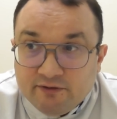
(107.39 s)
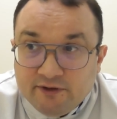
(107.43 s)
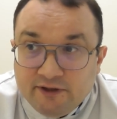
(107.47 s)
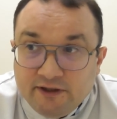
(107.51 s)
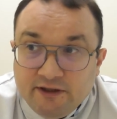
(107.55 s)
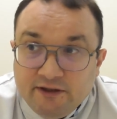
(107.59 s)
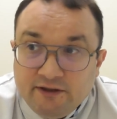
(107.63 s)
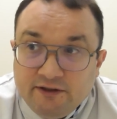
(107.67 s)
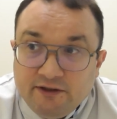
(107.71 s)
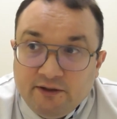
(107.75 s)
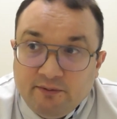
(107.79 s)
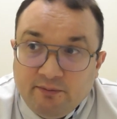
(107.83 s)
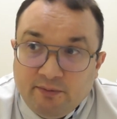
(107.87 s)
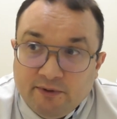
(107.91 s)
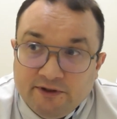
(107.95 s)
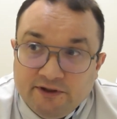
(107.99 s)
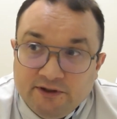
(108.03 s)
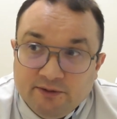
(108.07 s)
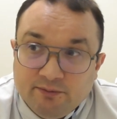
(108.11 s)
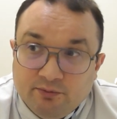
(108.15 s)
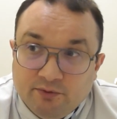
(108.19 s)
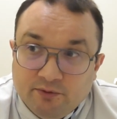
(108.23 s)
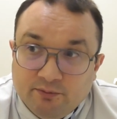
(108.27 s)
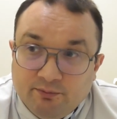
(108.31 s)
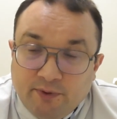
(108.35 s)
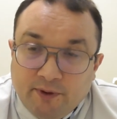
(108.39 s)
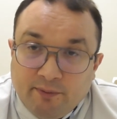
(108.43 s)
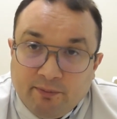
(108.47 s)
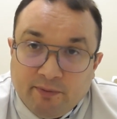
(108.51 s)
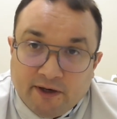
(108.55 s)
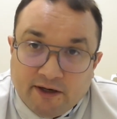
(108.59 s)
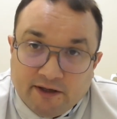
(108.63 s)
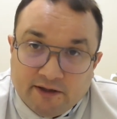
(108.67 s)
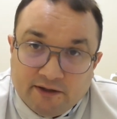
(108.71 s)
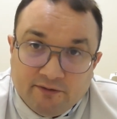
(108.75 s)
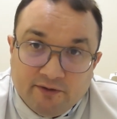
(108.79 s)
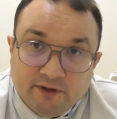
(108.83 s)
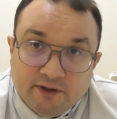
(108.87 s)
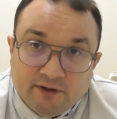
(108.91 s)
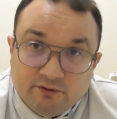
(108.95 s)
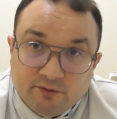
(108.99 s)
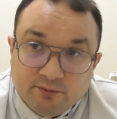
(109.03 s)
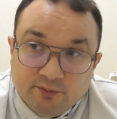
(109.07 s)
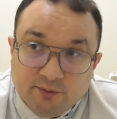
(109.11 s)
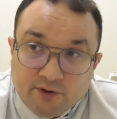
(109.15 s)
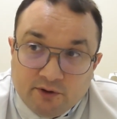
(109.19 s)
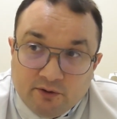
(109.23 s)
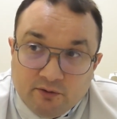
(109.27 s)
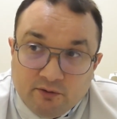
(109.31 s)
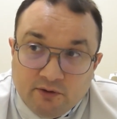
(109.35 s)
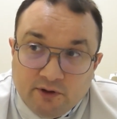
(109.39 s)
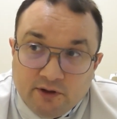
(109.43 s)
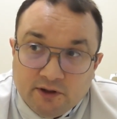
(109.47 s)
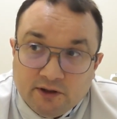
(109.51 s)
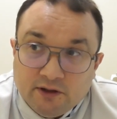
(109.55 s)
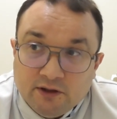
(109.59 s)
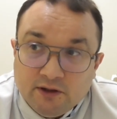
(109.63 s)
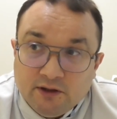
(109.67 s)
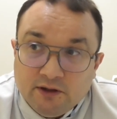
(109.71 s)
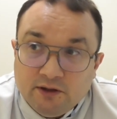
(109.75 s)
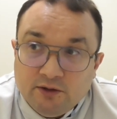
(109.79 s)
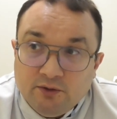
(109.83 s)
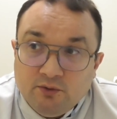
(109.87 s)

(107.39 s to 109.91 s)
formation of normal scar can be used.